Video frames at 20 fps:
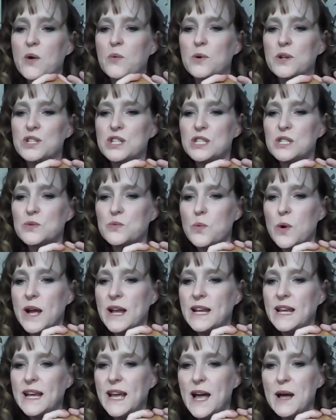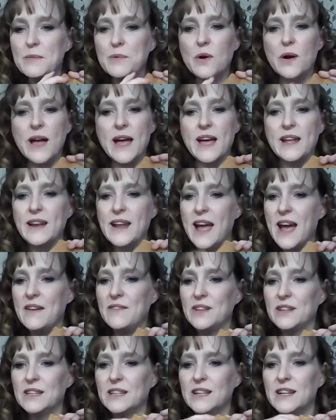We're just winding up. Go ahead and
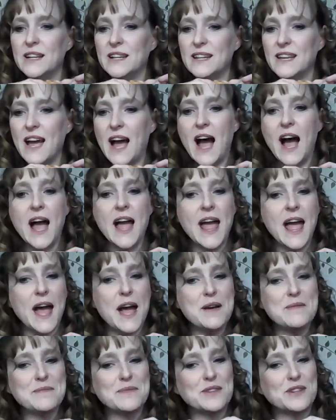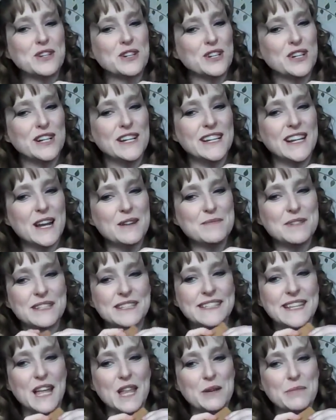have a look. I am good.
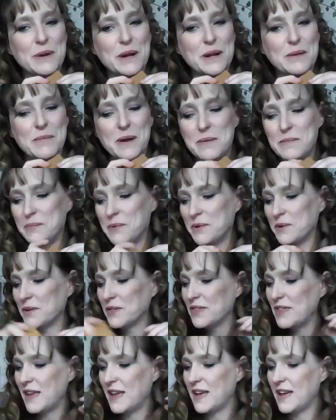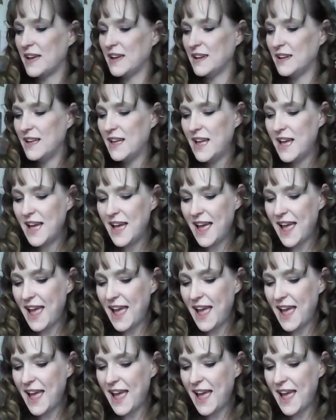I'm just celebrating my birthday.